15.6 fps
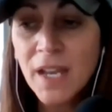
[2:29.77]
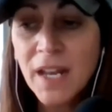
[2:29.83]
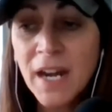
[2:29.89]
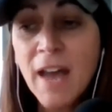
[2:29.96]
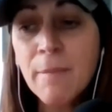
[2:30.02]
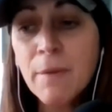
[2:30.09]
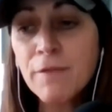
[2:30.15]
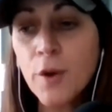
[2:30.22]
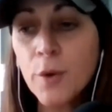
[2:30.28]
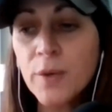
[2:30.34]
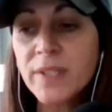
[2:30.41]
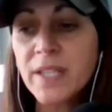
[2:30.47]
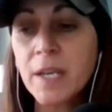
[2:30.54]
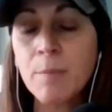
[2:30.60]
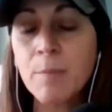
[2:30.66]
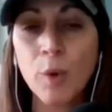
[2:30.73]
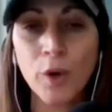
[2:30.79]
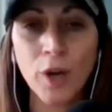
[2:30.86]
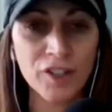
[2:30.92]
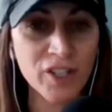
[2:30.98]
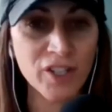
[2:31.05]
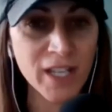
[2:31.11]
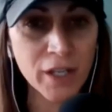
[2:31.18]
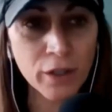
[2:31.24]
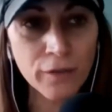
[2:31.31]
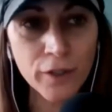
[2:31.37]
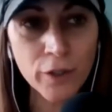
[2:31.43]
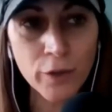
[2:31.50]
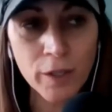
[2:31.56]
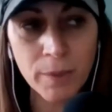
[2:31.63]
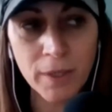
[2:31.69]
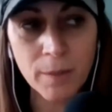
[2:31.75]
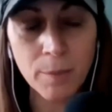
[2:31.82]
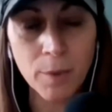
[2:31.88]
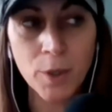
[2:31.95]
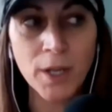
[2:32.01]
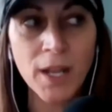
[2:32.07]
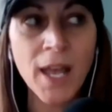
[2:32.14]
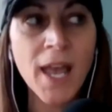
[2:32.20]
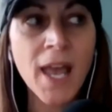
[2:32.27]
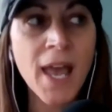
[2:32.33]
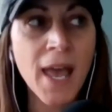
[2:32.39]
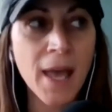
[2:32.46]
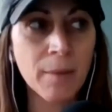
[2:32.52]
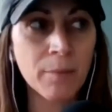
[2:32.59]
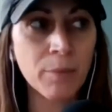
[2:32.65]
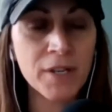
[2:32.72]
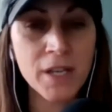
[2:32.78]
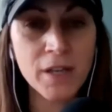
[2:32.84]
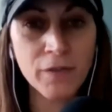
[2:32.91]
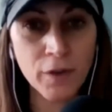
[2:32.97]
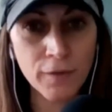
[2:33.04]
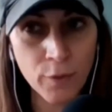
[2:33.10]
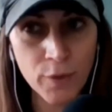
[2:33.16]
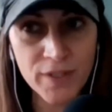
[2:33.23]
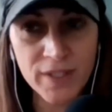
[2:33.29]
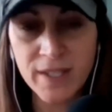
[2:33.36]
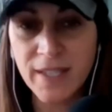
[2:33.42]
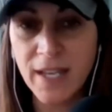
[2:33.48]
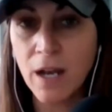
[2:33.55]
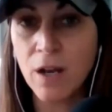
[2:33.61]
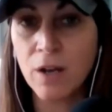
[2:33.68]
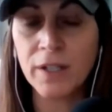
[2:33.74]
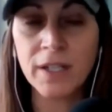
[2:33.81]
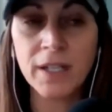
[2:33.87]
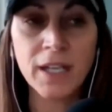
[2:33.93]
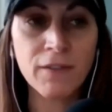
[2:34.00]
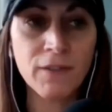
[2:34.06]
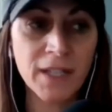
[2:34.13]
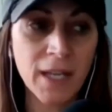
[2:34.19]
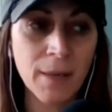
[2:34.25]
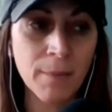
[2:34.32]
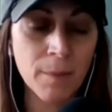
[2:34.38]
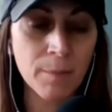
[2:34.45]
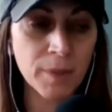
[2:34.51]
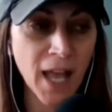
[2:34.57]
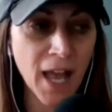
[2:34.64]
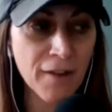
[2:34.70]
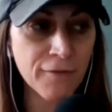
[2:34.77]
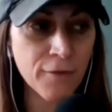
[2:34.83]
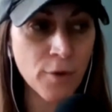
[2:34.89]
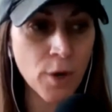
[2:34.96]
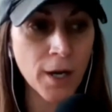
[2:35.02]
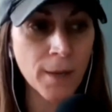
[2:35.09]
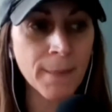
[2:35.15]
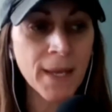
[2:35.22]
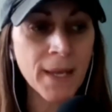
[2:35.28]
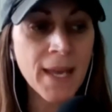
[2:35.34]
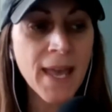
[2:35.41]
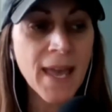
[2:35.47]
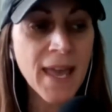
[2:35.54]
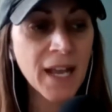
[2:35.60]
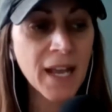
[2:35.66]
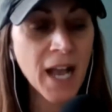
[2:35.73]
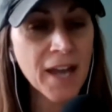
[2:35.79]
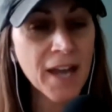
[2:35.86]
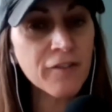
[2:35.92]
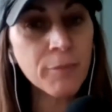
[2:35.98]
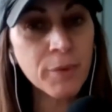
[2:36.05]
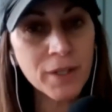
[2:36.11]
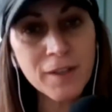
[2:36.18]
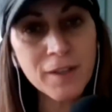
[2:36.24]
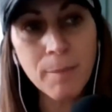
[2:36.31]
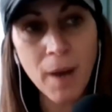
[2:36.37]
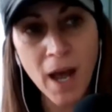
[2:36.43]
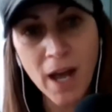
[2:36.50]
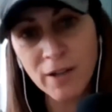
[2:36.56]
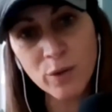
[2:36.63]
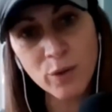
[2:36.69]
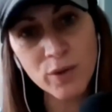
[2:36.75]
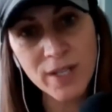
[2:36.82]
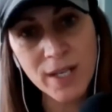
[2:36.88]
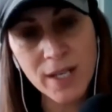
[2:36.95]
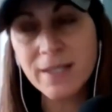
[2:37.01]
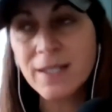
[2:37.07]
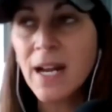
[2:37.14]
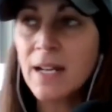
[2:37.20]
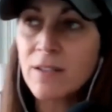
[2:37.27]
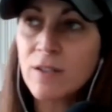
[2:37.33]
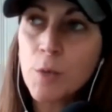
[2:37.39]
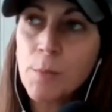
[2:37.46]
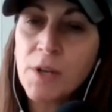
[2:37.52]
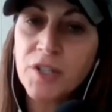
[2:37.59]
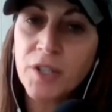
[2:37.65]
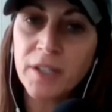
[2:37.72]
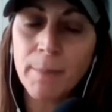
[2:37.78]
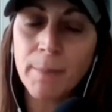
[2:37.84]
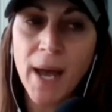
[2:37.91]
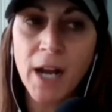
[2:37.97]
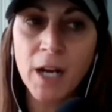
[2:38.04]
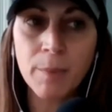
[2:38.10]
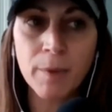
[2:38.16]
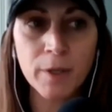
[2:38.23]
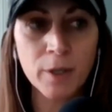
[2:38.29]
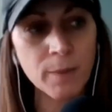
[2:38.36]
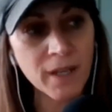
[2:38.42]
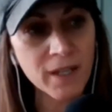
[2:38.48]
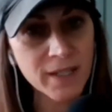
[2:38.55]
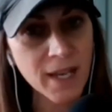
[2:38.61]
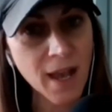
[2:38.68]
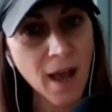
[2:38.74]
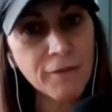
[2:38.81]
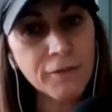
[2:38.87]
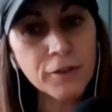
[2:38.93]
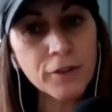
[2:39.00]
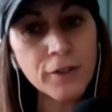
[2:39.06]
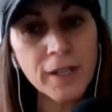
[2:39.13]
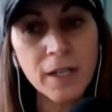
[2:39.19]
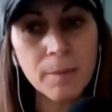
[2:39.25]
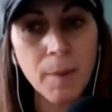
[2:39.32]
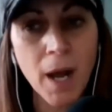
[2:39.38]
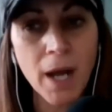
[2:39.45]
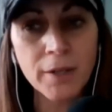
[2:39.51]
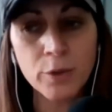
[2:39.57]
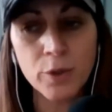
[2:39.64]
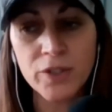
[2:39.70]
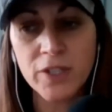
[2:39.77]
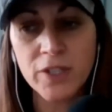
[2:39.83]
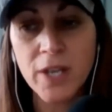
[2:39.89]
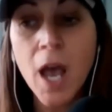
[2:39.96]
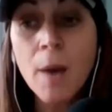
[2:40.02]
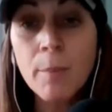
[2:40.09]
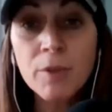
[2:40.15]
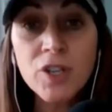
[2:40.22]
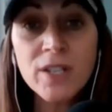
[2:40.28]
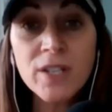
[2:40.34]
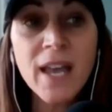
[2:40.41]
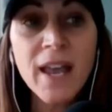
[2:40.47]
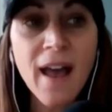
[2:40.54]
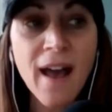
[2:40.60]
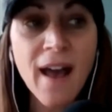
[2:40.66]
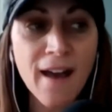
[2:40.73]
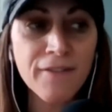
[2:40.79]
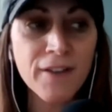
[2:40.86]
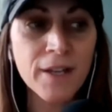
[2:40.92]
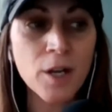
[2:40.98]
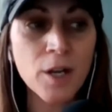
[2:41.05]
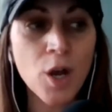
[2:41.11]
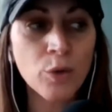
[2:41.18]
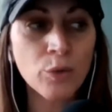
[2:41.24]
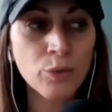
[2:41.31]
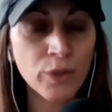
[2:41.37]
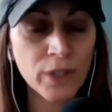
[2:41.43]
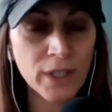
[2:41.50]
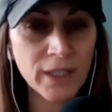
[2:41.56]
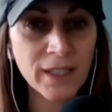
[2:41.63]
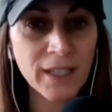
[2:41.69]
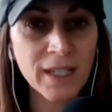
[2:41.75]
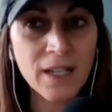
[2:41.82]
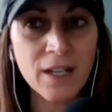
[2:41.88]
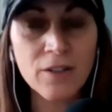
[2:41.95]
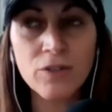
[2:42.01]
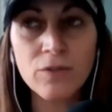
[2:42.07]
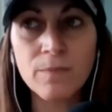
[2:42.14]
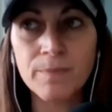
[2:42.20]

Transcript: and have been focusing more on just interviewing people and bringing their voices out and giving them a platform and kind of put the pod courses not so much on the back burner because I have created pod courses but just I haven't really